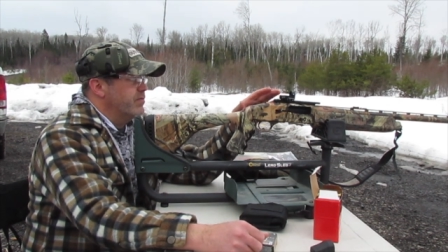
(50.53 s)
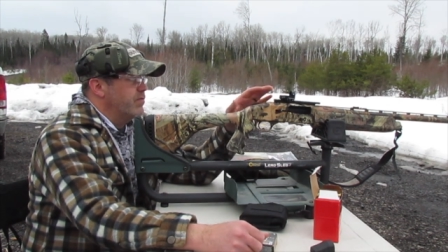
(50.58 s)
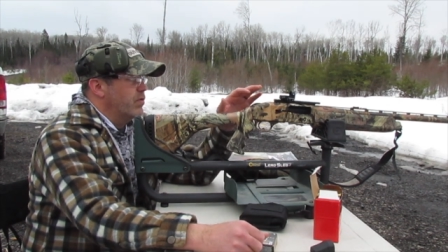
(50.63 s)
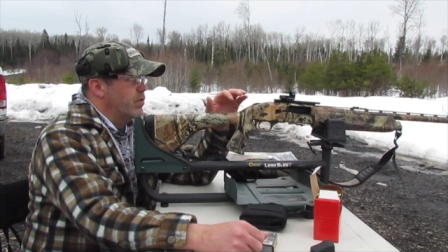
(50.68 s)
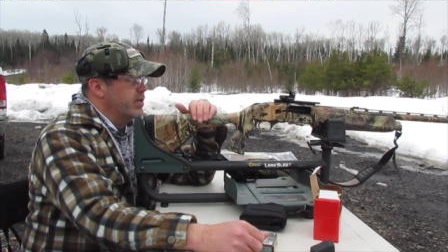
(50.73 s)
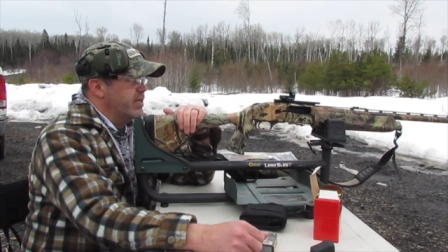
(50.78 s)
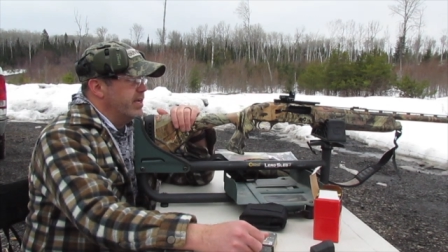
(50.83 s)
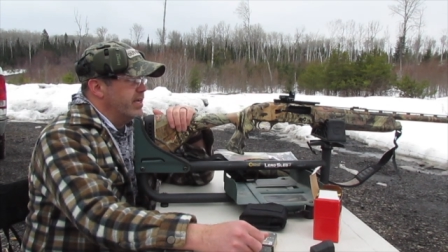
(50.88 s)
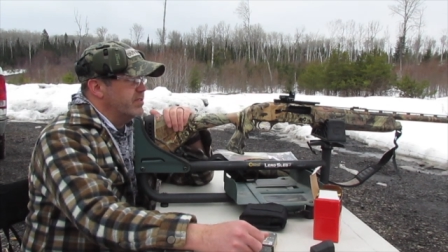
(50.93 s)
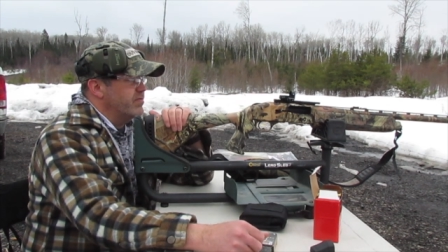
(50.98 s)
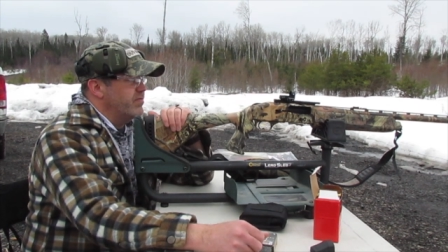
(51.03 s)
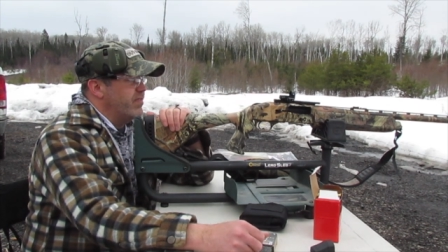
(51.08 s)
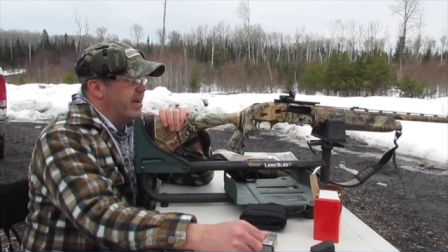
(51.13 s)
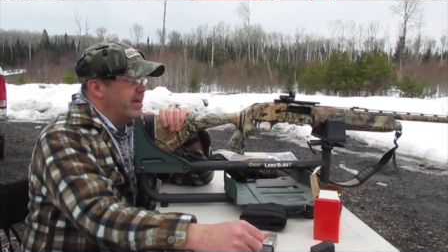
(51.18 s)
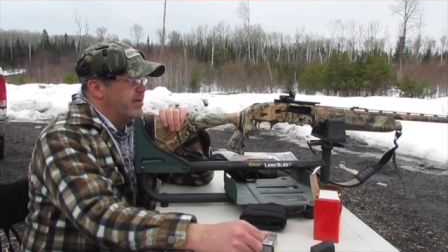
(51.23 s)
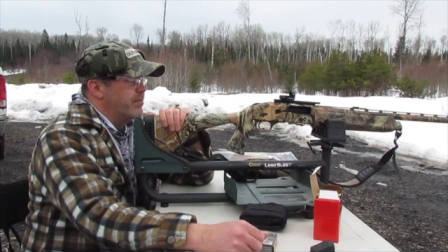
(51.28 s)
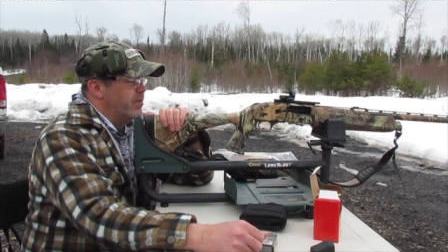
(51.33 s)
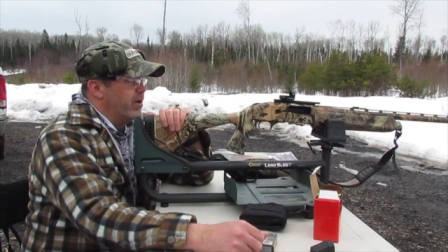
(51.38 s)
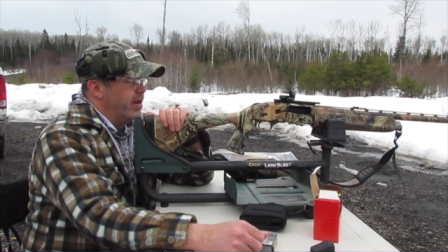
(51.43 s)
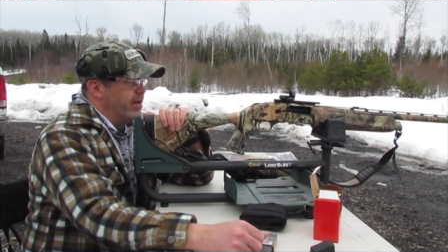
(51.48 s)
Vortex
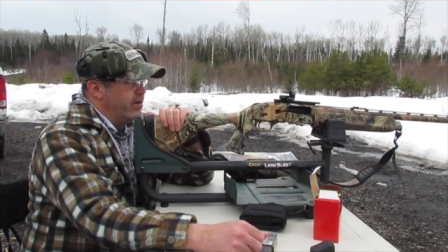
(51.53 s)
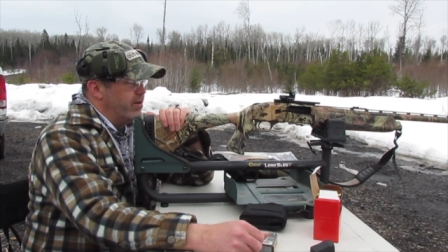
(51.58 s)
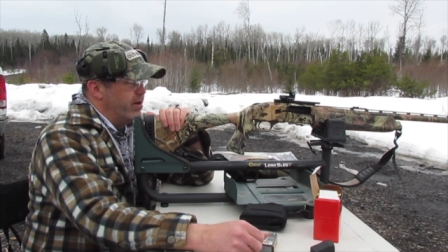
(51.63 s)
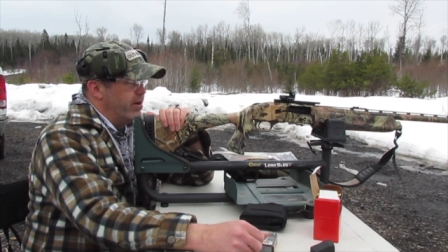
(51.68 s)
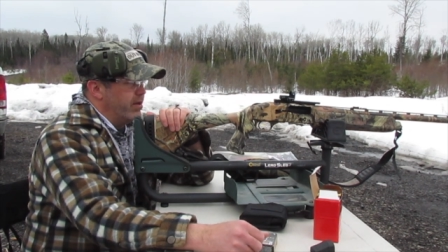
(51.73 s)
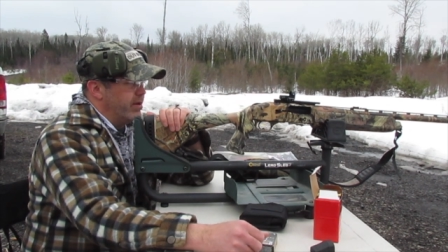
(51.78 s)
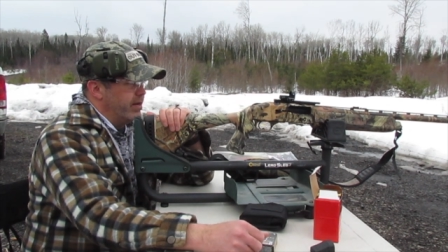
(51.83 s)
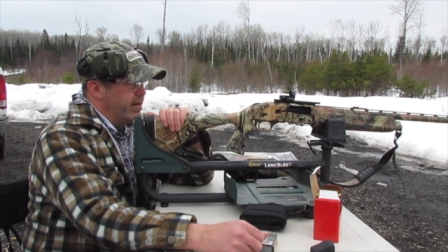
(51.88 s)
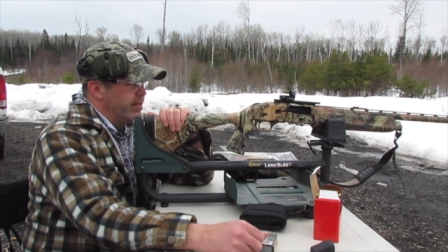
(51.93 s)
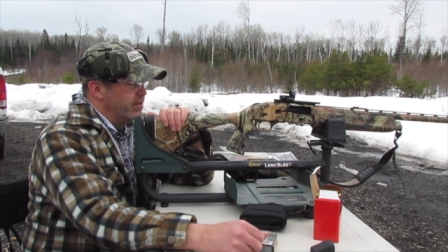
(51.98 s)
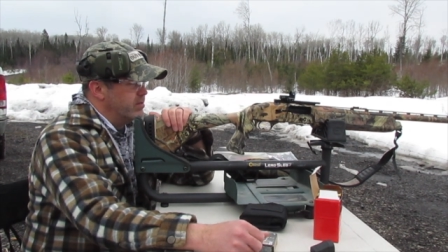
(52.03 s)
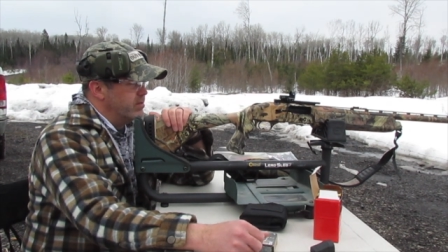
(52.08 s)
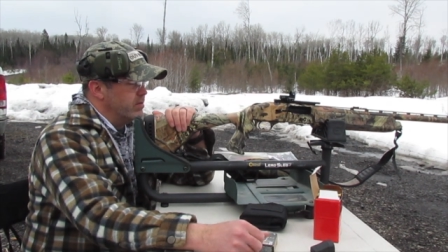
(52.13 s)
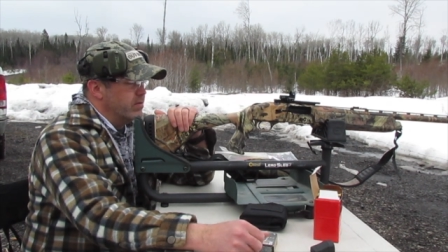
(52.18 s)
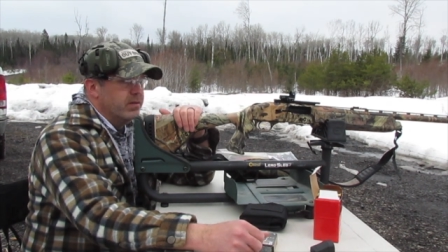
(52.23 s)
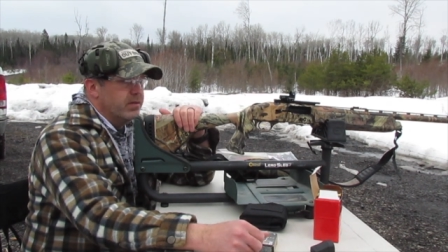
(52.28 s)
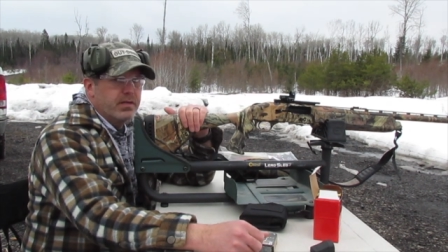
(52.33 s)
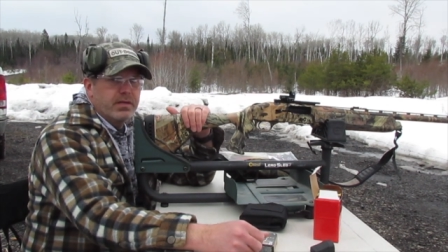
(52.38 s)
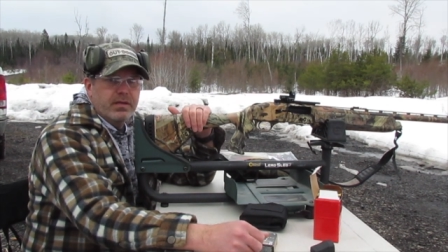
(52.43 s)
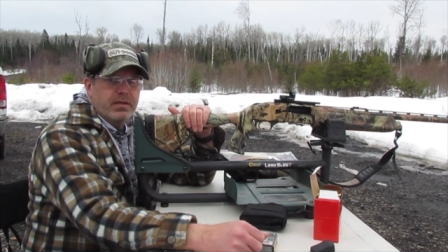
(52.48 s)
Venom red dot on it.
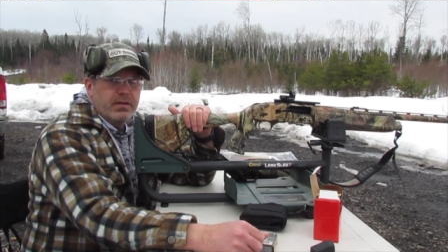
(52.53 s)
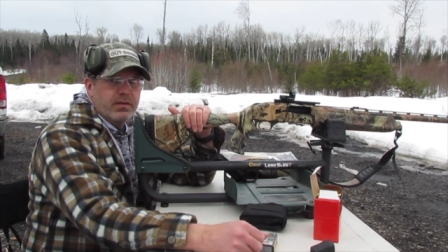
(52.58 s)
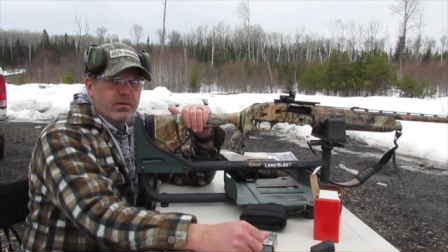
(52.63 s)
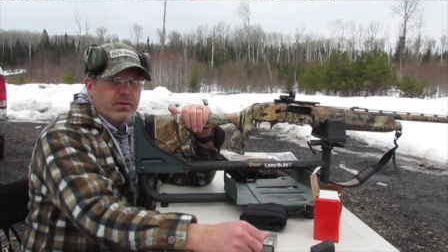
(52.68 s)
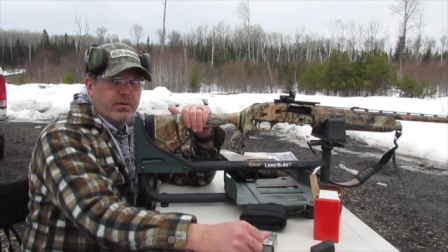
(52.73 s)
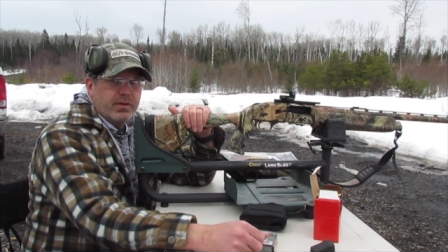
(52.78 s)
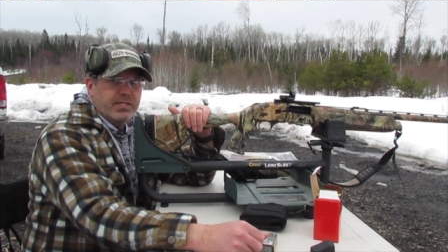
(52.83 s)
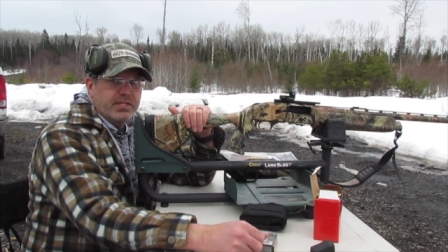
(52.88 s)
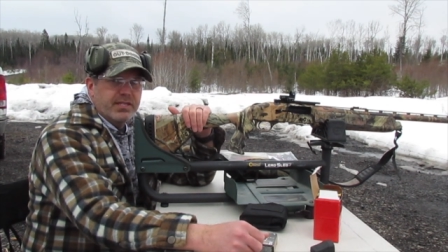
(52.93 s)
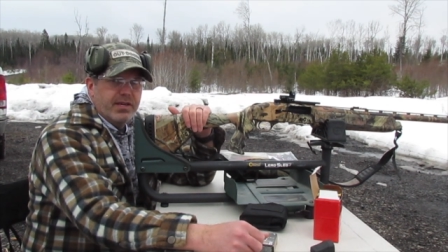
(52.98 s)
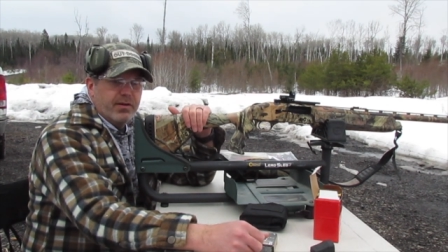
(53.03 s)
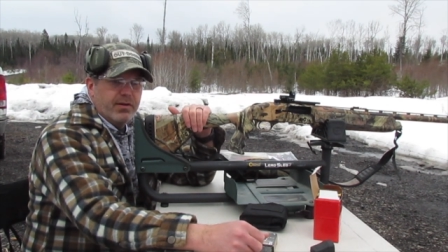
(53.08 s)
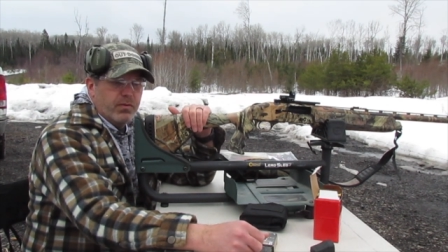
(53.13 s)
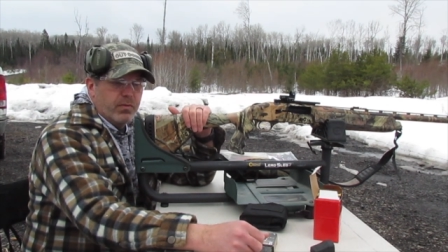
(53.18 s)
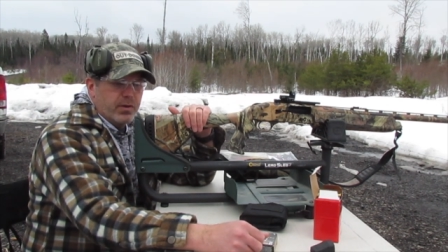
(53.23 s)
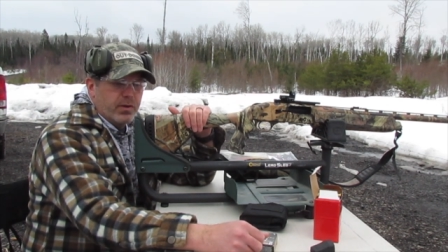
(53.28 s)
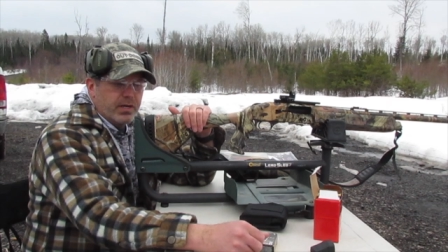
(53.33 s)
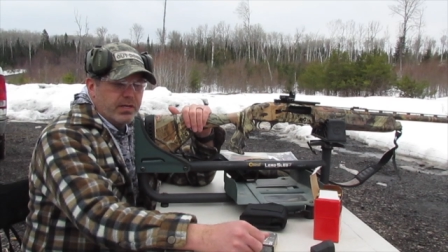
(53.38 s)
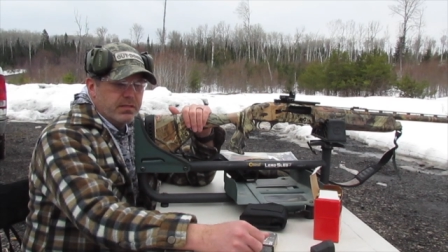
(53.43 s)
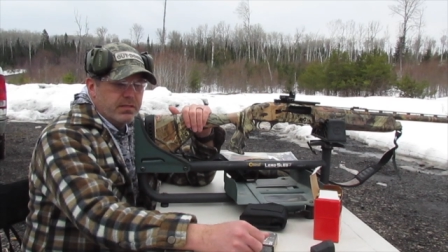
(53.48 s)
So we're going to see how it
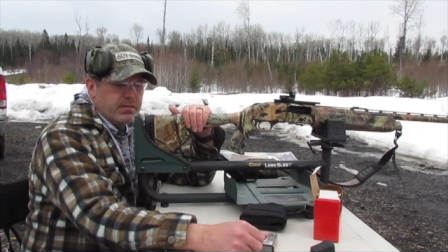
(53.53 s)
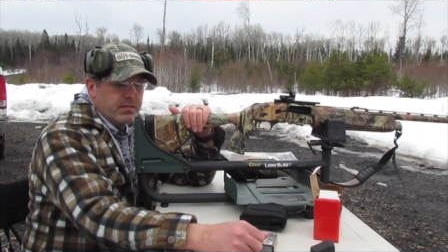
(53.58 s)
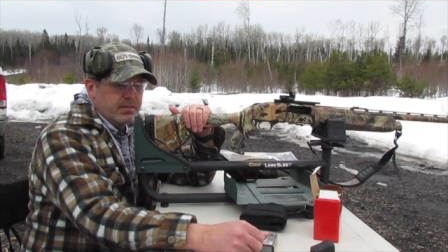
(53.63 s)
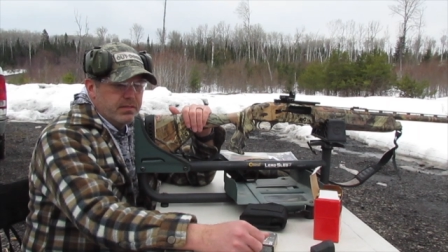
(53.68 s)
works.